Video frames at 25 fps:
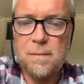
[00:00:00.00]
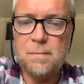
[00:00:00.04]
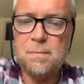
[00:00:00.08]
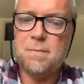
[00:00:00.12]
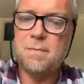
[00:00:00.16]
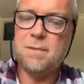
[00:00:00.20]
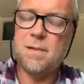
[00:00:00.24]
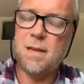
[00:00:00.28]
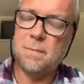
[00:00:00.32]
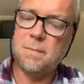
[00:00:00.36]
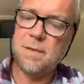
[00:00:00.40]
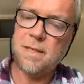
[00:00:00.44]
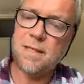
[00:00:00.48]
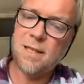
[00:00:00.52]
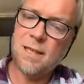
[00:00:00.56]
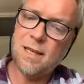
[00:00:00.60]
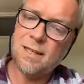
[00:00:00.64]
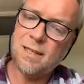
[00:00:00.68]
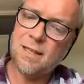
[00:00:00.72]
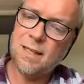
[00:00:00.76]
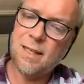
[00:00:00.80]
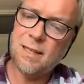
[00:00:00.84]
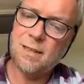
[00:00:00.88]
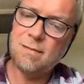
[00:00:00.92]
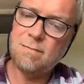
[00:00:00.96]
I'm I'm
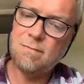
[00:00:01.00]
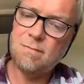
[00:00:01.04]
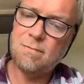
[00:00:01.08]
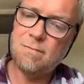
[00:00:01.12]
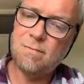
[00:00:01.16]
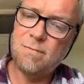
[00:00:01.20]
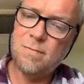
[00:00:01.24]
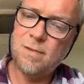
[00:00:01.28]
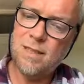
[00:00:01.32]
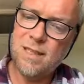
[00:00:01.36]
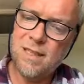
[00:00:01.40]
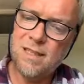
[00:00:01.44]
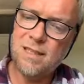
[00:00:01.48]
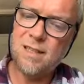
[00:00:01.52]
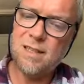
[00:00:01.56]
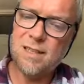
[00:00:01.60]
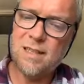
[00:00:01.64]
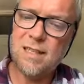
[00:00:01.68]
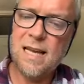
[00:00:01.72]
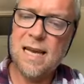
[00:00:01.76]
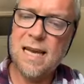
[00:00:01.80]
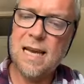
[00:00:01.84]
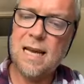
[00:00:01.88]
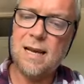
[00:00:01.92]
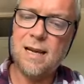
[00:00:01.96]
discussing
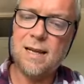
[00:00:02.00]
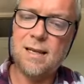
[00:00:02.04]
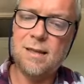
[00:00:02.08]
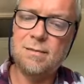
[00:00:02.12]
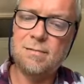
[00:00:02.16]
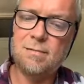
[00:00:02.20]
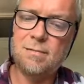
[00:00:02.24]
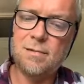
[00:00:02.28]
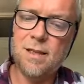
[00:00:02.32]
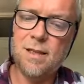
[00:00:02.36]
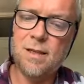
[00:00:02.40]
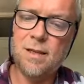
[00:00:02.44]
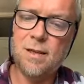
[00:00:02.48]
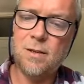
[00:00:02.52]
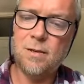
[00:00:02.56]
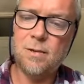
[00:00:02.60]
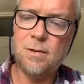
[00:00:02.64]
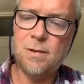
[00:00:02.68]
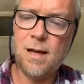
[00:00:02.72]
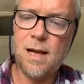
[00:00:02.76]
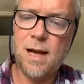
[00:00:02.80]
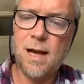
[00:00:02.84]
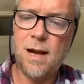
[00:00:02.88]
distance healing, you know,